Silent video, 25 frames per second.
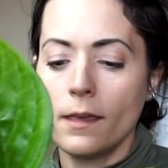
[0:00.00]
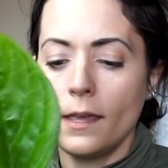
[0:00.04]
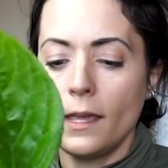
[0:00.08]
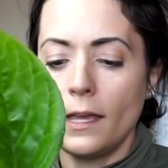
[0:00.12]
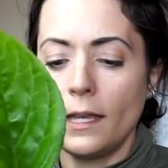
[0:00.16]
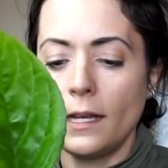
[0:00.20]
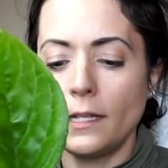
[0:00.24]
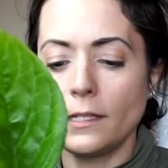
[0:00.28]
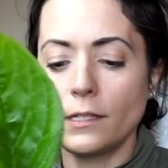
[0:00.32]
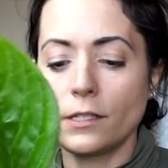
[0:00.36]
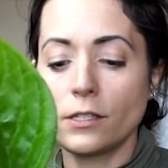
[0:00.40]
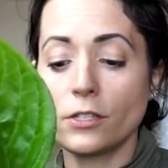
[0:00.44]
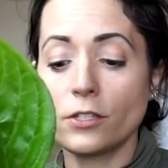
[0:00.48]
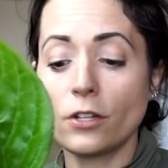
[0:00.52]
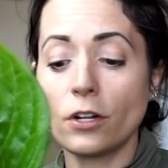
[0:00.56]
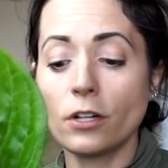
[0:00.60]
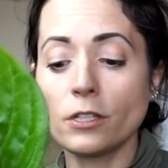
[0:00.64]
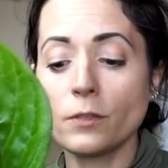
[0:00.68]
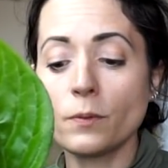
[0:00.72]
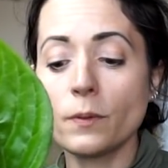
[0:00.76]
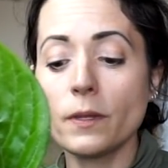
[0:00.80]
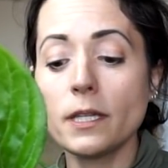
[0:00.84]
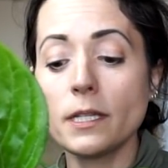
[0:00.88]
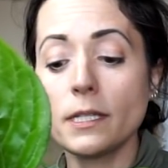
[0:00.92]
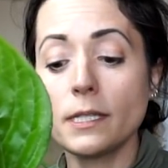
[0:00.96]
and it
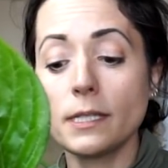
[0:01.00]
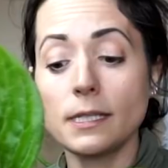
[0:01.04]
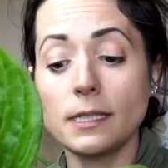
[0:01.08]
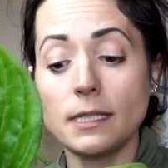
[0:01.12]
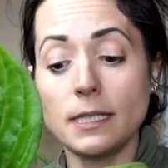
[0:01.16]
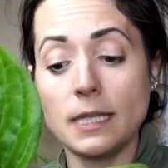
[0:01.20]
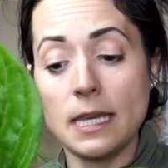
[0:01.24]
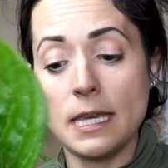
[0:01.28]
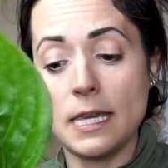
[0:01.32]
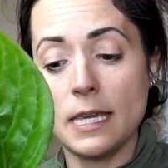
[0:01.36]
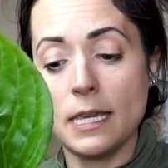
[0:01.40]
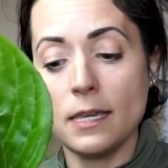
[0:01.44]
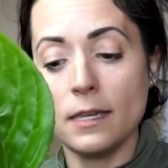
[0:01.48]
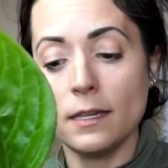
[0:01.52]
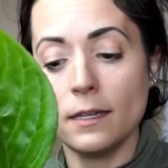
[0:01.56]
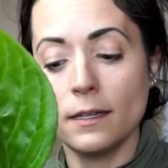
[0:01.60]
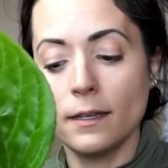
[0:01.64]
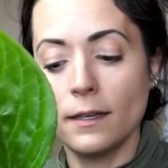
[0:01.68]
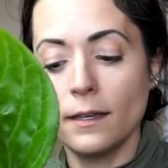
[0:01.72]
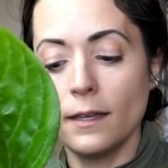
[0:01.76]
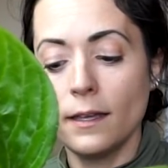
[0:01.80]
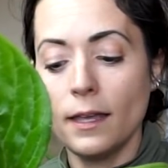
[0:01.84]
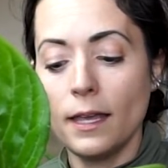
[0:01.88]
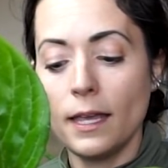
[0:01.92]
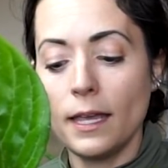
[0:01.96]
starts with a C,
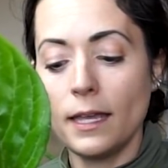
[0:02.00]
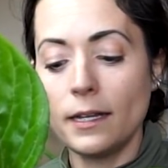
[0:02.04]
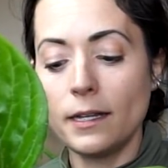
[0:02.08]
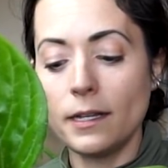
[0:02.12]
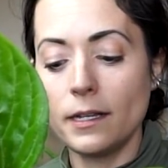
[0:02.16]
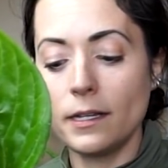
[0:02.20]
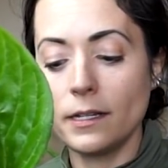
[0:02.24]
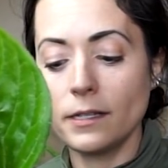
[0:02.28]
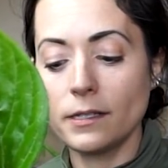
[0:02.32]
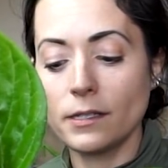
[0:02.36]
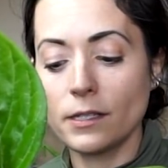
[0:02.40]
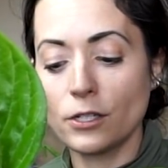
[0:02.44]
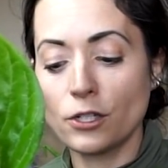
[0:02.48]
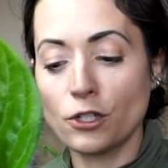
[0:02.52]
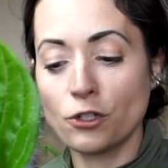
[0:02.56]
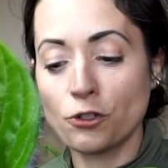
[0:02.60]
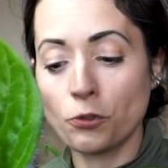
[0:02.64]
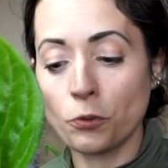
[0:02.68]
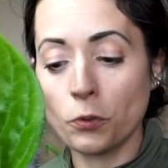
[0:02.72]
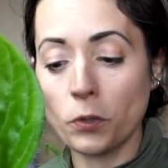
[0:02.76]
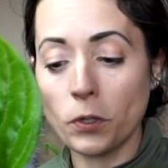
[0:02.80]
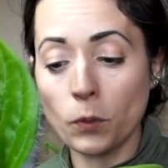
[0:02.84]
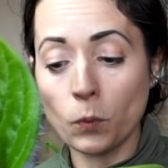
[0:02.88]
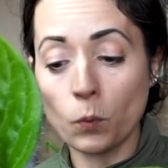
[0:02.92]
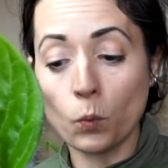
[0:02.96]
and it is a
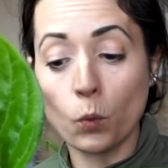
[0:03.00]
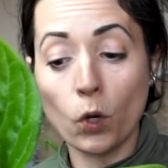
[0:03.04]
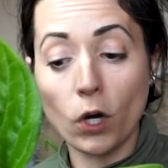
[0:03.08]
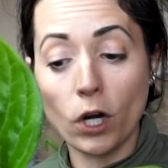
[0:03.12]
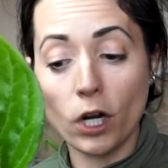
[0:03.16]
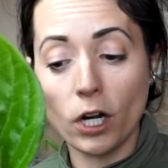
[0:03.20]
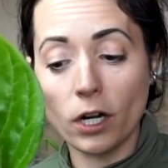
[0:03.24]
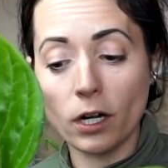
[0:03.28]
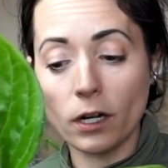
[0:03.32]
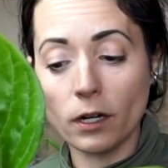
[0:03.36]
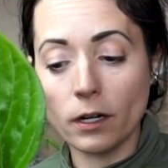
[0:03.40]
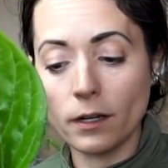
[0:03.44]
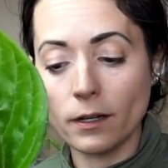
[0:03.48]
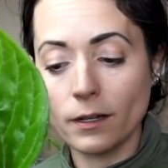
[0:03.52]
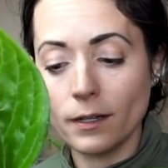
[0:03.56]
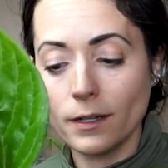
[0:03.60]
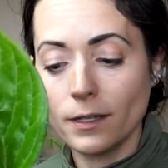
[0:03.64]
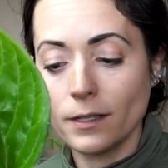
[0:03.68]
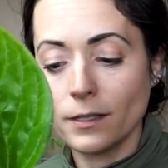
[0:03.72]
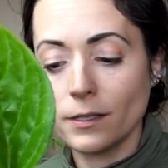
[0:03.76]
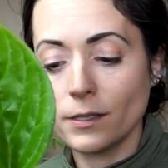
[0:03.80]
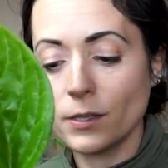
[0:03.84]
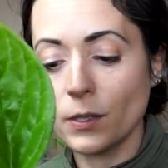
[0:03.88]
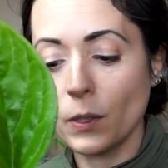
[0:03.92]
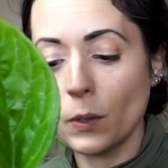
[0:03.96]
short word,
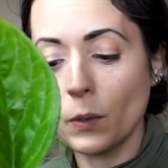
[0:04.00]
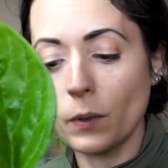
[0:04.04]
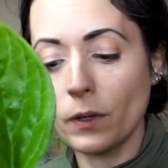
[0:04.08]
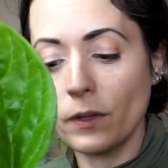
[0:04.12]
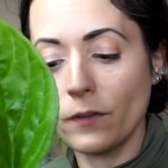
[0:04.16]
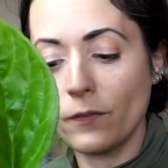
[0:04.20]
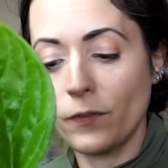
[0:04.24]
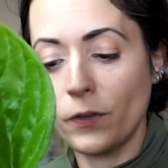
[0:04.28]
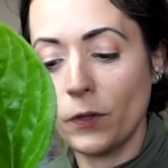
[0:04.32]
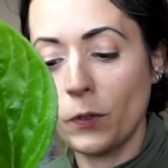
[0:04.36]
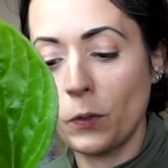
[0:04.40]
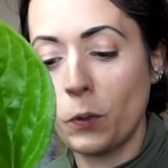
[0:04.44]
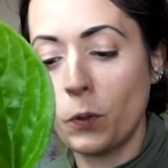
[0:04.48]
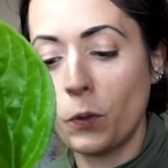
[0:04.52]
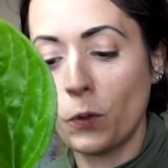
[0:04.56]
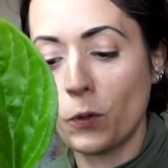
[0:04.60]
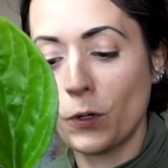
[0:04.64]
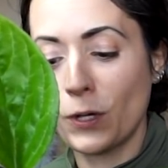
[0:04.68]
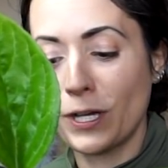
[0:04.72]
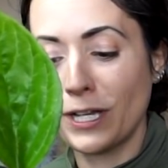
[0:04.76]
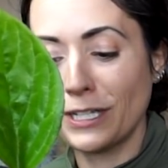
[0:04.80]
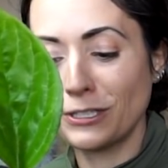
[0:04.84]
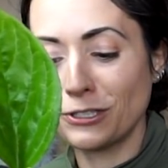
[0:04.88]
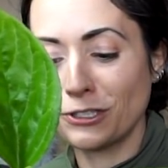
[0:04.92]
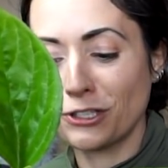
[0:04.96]
so if you
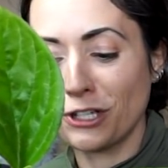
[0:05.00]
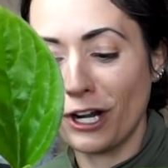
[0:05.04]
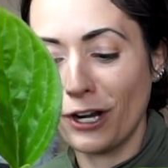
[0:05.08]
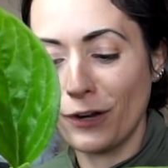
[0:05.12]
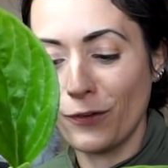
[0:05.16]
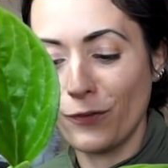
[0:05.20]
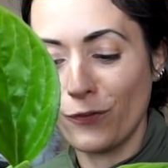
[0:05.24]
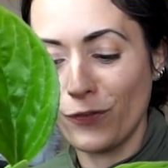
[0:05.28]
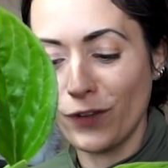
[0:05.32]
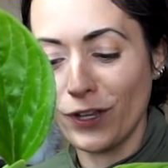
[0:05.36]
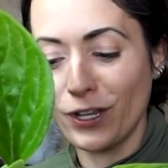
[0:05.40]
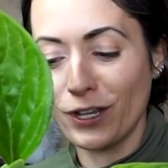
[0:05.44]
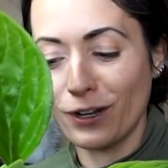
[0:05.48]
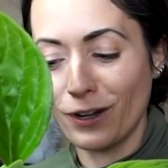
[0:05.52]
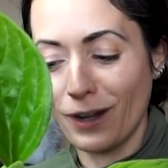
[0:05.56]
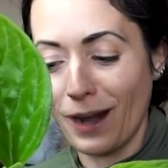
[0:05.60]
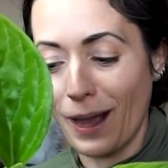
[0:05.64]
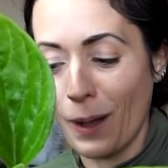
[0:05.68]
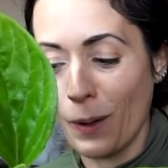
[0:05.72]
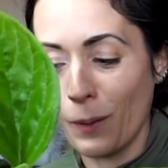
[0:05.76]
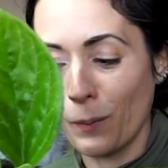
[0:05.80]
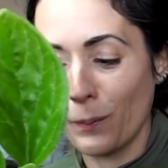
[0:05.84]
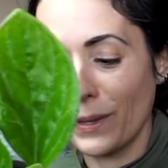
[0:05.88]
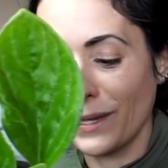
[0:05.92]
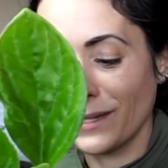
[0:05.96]
can try to figure it
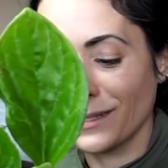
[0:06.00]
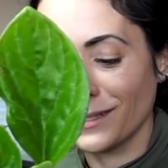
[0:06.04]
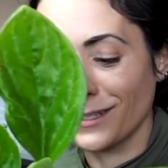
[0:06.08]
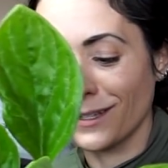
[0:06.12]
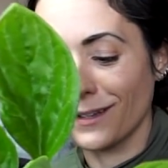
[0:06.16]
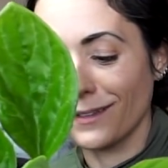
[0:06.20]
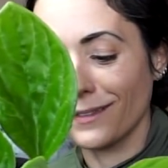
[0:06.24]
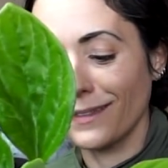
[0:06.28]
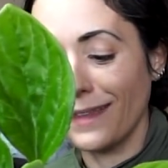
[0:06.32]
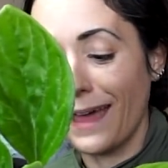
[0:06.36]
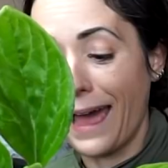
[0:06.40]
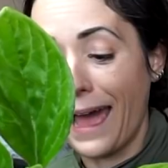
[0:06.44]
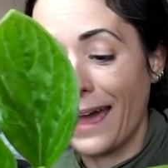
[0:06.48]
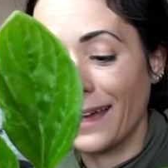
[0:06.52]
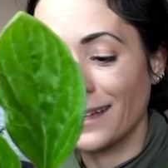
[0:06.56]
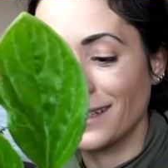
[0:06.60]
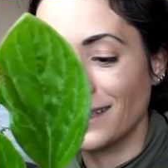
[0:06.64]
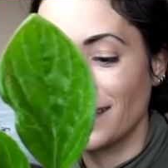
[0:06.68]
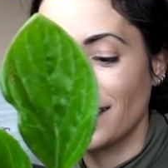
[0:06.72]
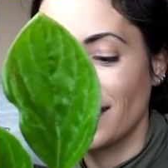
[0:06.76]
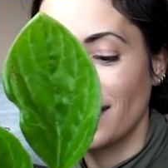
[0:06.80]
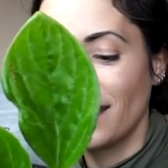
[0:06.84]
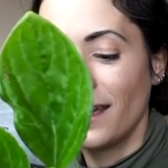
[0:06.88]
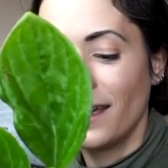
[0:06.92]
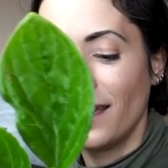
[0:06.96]
out based on that.
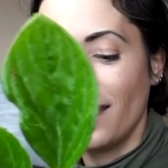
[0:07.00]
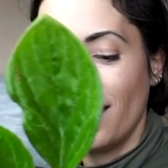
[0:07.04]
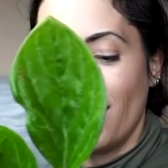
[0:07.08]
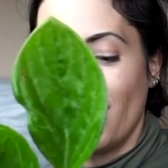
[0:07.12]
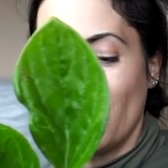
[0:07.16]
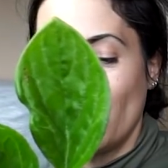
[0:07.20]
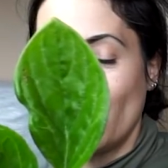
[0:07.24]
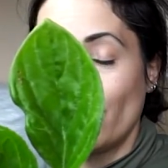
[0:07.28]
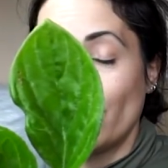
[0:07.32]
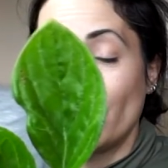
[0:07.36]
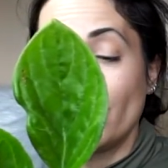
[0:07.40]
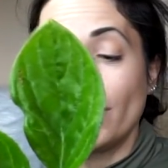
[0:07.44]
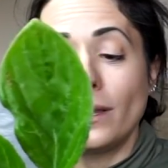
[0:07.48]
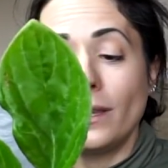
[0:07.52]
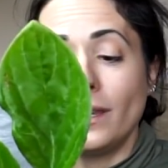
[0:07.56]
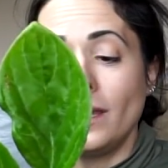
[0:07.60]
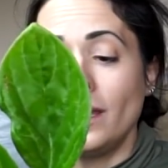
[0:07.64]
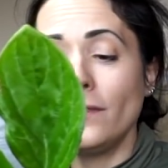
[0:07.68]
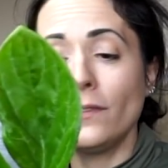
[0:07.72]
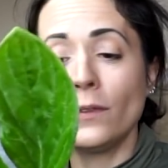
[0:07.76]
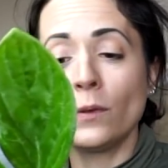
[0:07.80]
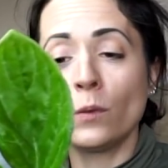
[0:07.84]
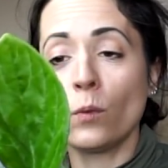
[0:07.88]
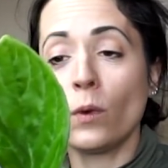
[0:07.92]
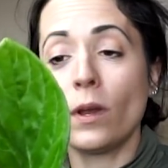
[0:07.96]
But
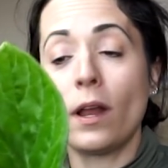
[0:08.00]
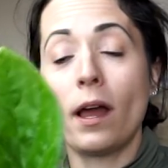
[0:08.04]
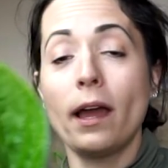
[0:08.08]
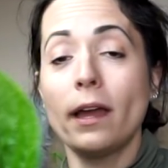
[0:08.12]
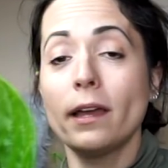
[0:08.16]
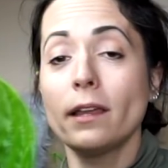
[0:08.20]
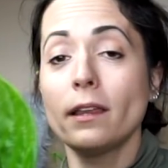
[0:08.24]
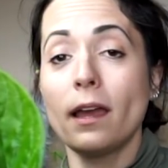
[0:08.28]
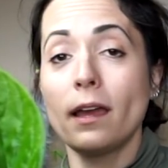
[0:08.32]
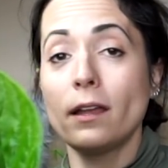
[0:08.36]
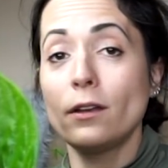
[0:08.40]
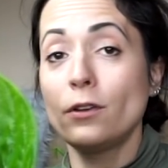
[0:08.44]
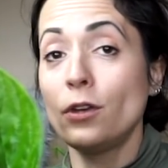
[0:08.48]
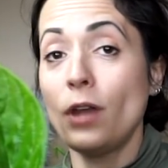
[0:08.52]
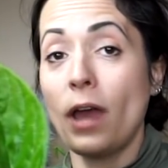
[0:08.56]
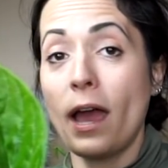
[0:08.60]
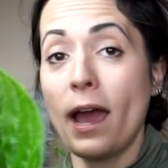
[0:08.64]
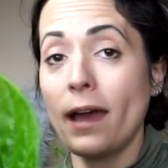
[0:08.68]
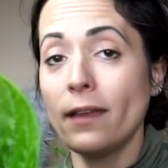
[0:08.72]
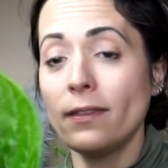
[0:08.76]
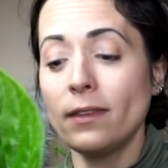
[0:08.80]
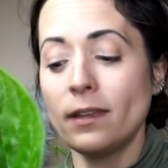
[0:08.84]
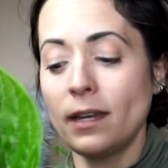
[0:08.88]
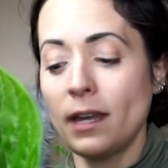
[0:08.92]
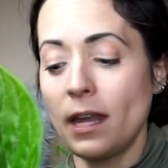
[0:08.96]
even when I
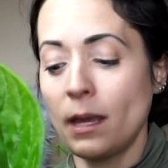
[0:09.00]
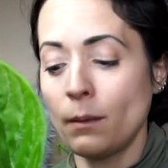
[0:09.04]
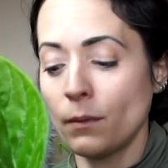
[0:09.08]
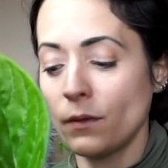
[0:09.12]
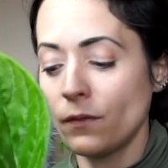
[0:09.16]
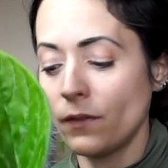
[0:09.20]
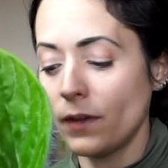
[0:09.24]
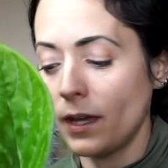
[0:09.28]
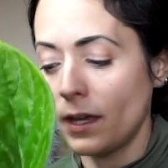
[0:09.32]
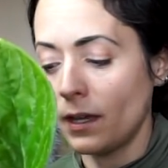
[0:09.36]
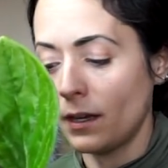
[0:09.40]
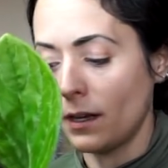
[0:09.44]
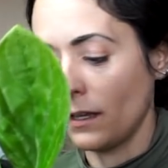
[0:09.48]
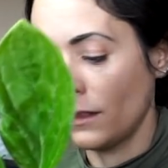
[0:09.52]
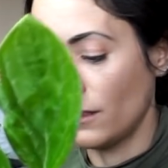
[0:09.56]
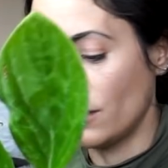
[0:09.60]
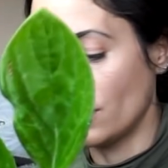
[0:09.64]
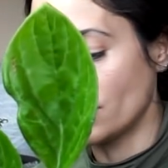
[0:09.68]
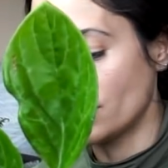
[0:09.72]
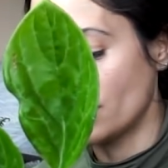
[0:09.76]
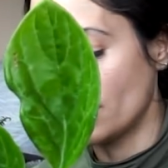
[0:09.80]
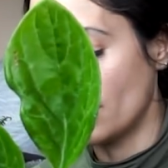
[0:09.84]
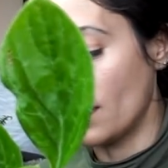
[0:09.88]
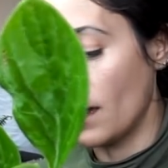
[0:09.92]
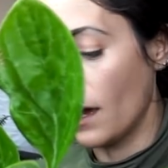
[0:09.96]
had the name of it and I
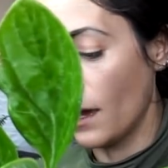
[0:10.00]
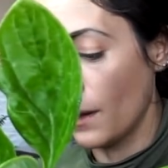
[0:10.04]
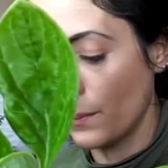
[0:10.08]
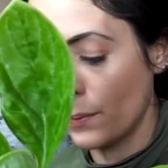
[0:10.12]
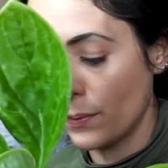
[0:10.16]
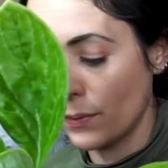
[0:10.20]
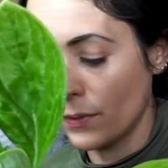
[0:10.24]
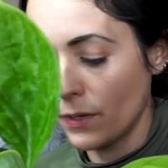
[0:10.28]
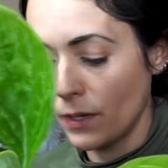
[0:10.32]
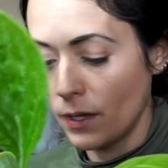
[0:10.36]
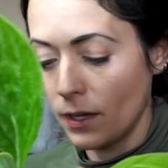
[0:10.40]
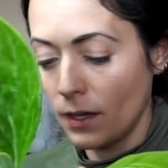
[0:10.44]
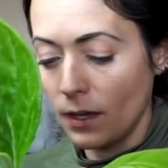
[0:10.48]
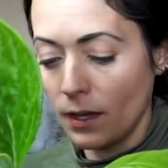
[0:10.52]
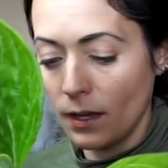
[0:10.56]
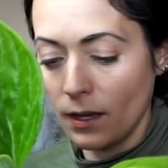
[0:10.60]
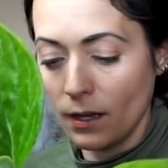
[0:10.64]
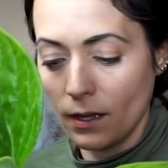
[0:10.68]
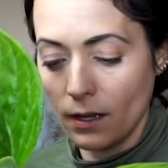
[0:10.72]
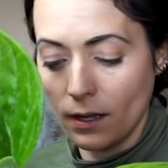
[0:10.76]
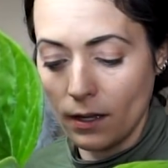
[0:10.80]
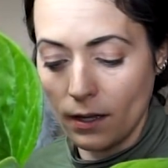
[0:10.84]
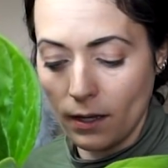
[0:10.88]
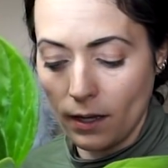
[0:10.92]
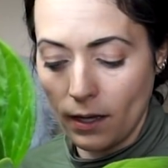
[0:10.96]
looked it up,
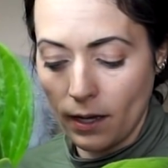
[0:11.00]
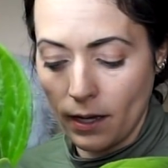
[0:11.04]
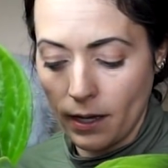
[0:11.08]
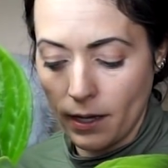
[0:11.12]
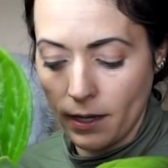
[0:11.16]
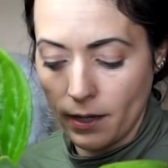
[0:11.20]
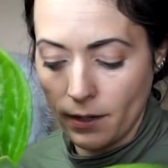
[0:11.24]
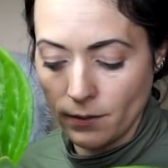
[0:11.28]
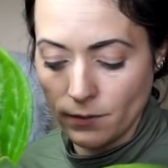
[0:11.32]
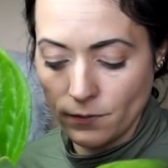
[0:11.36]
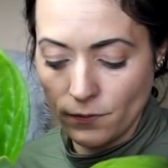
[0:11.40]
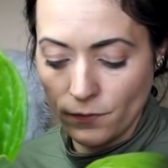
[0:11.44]
I